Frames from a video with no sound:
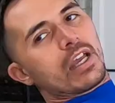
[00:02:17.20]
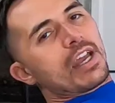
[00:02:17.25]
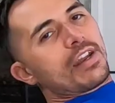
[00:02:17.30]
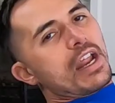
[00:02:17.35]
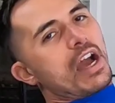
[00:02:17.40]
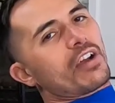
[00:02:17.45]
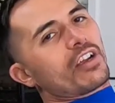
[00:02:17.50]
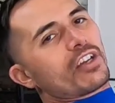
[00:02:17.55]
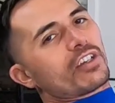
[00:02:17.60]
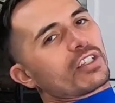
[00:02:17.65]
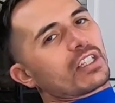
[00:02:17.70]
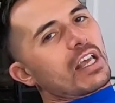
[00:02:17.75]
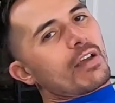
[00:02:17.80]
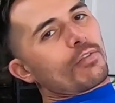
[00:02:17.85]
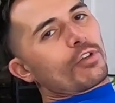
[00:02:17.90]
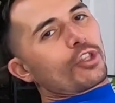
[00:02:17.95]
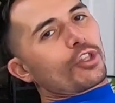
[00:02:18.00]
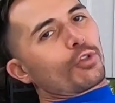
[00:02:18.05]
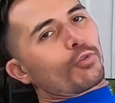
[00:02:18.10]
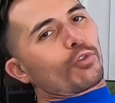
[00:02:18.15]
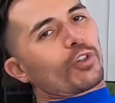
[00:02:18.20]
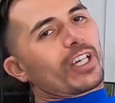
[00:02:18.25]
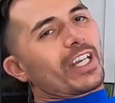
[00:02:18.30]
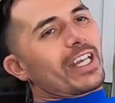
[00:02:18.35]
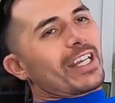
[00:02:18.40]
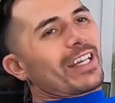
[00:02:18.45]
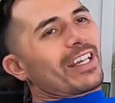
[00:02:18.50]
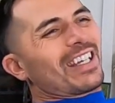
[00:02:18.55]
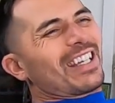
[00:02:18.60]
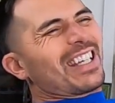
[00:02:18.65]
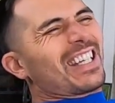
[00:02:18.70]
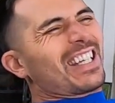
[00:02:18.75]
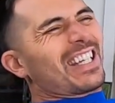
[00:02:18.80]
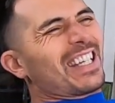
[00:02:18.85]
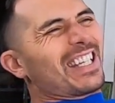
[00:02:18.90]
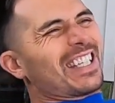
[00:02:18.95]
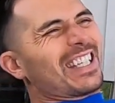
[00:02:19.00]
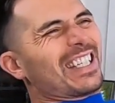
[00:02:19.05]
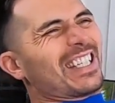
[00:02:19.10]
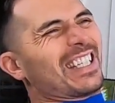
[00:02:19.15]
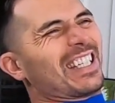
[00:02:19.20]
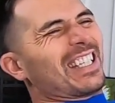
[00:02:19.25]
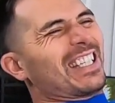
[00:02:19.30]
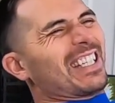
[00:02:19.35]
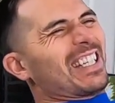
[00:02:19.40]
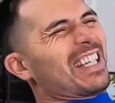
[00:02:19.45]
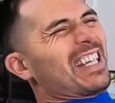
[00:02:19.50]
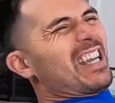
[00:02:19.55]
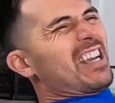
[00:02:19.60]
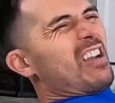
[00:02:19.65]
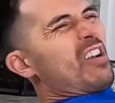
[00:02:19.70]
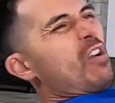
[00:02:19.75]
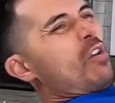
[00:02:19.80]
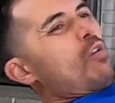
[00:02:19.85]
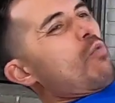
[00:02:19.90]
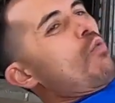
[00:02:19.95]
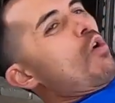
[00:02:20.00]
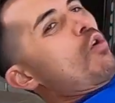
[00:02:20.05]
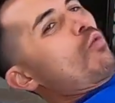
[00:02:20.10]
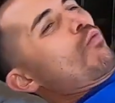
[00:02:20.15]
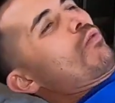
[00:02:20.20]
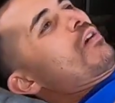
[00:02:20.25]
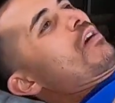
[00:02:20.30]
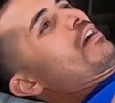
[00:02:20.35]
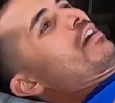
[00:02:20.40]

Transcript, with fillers: And now here's level three. Whoa.